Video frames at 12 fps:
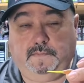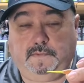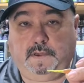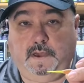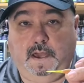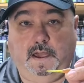
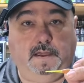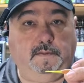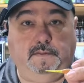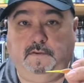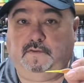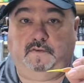Okay.
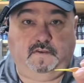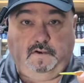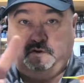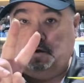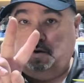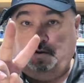This is
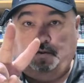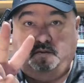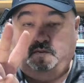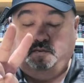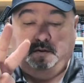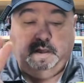year 2.
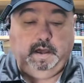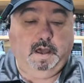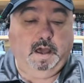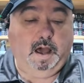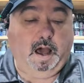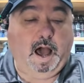
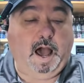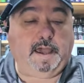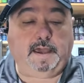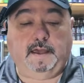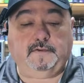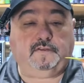I
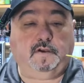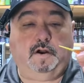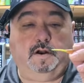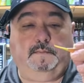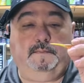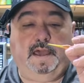got
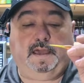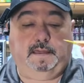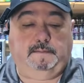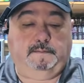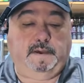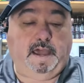started
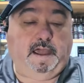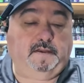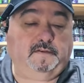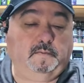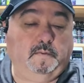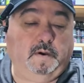making
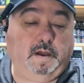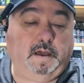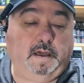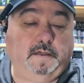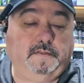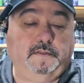baits
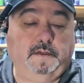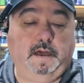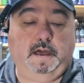with